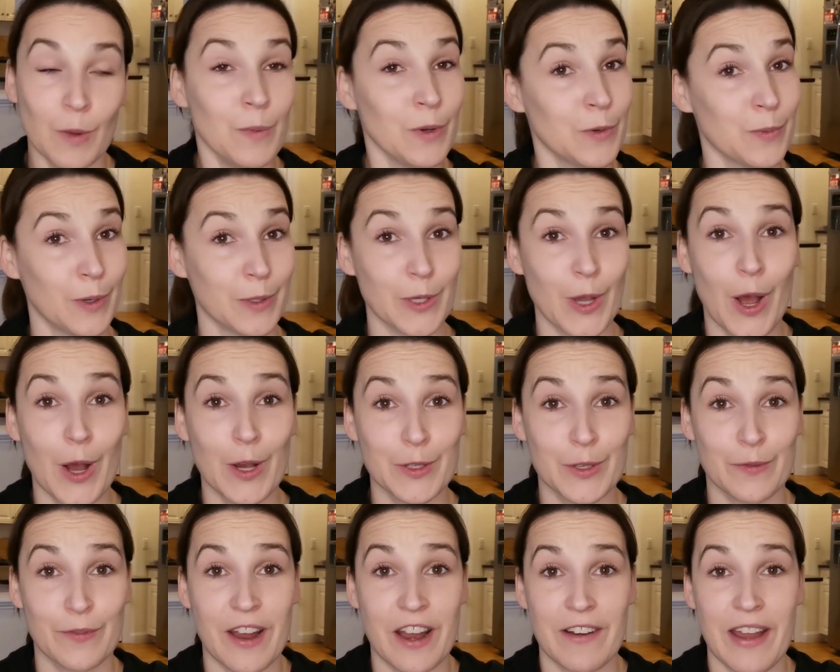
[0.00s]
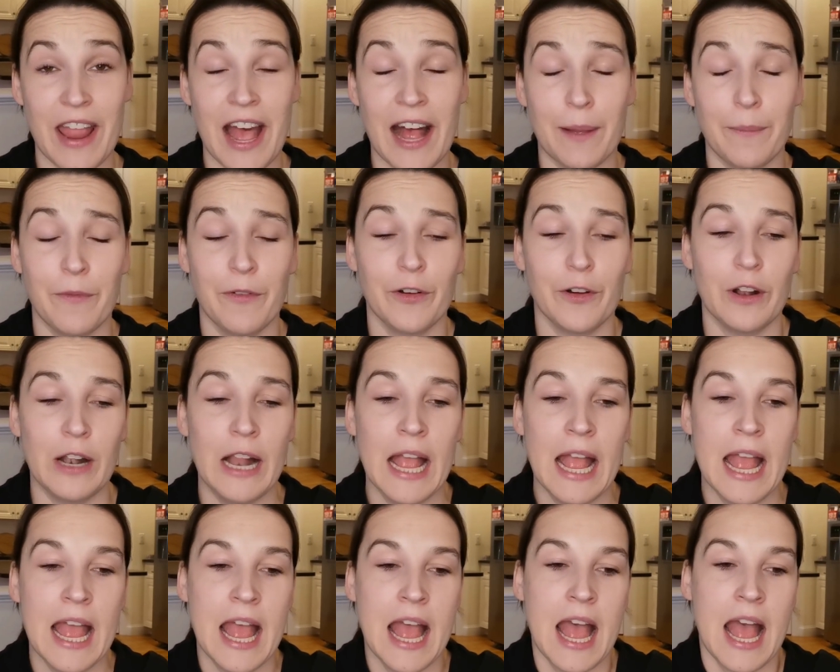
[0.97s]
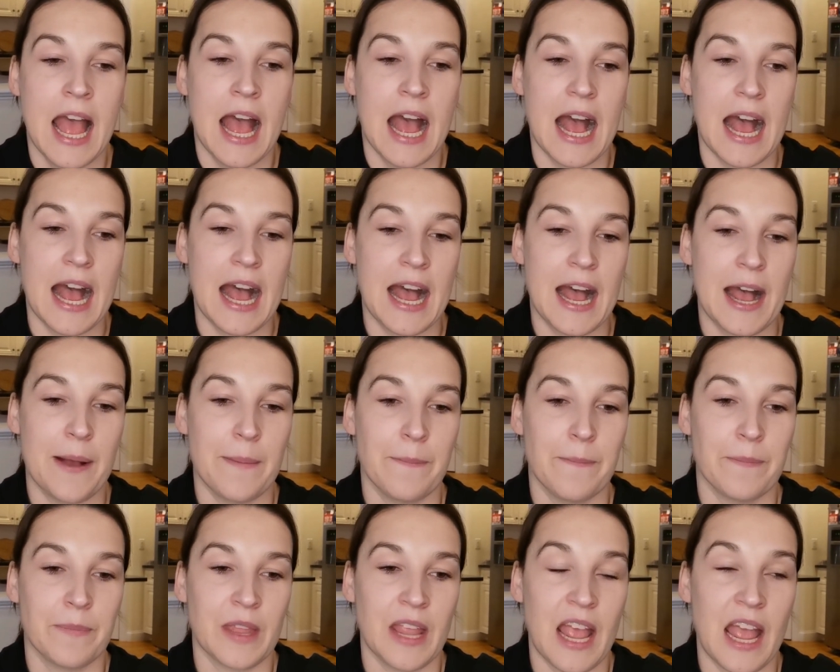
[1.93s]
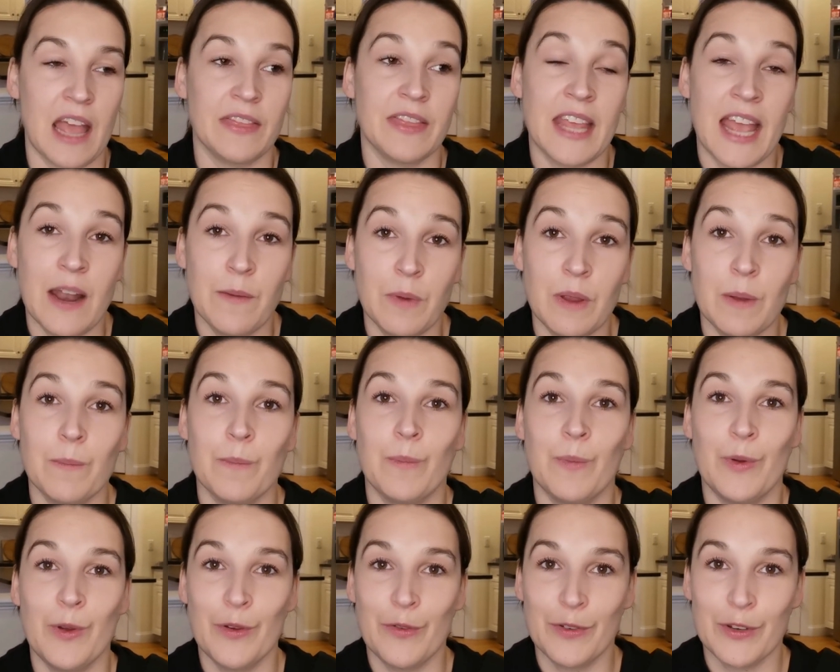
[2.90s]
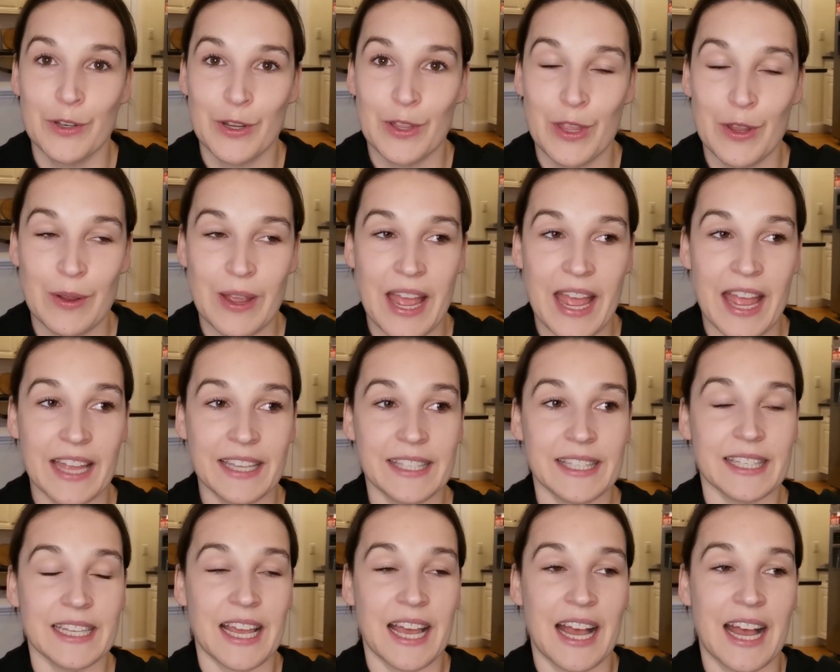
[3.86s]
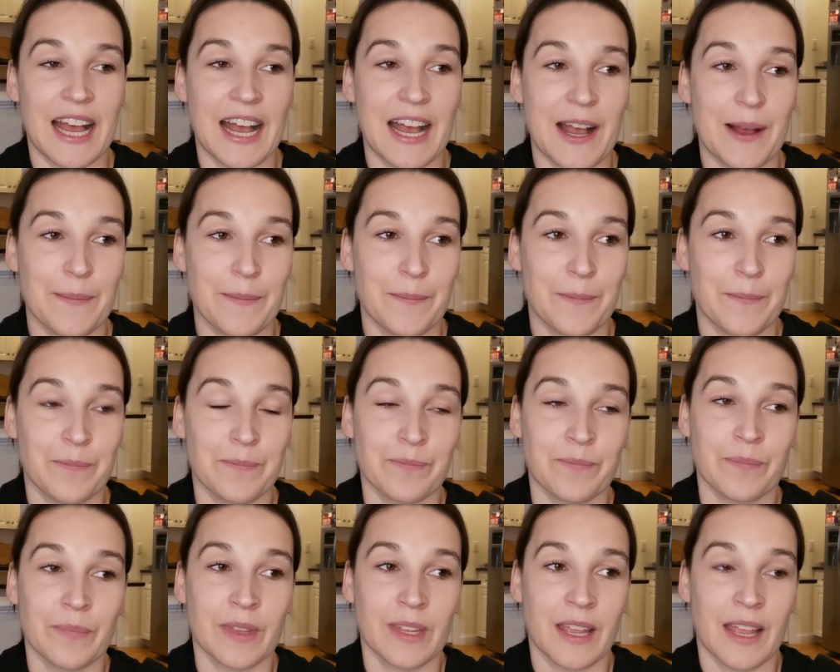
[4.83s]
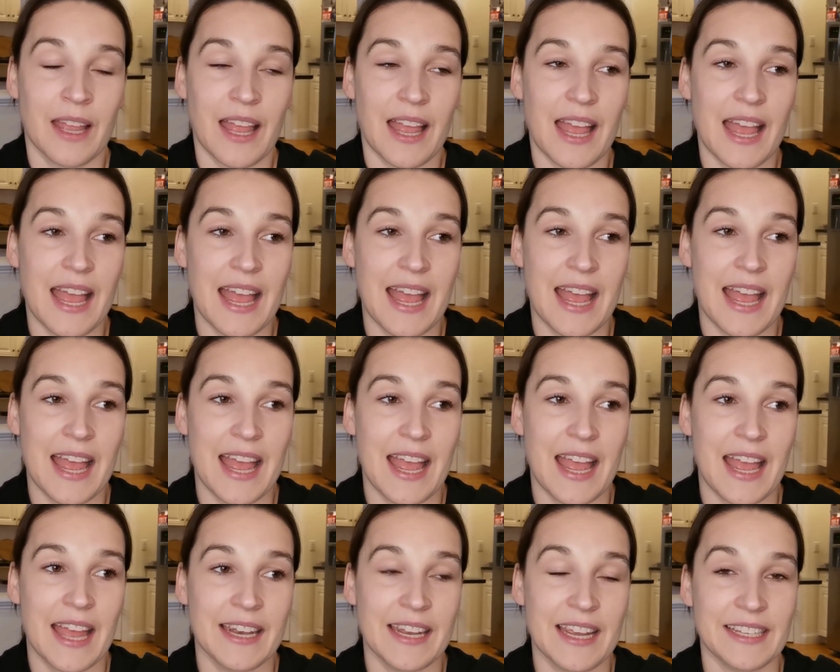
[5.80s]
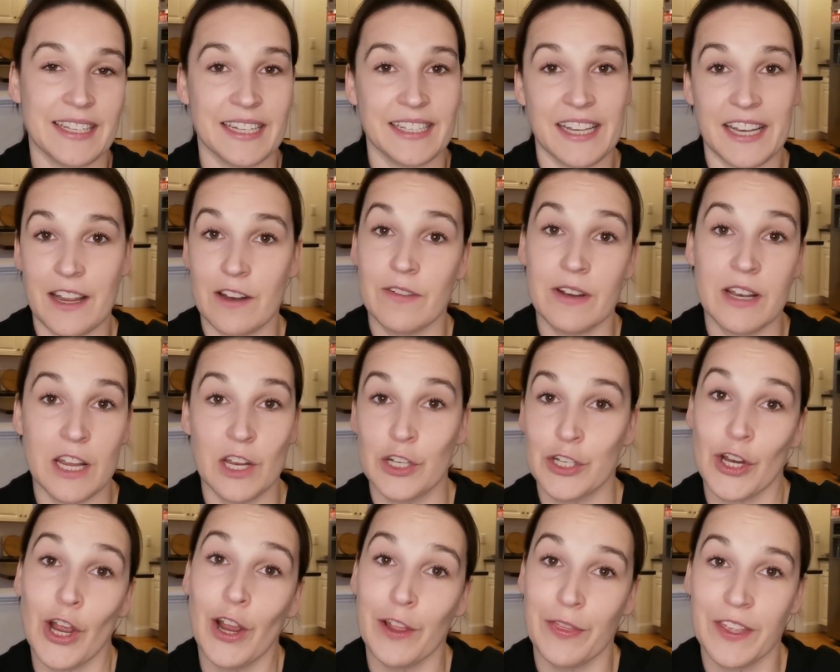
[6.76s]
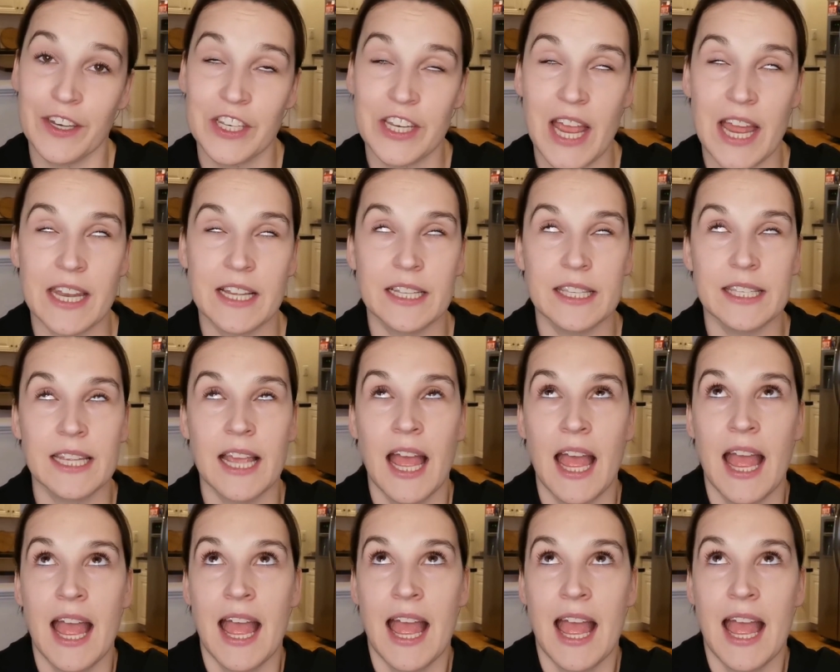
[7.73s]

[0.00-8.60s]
which was also very helpful. And then we moved to the US, and as I said, I really enjoyed the channels,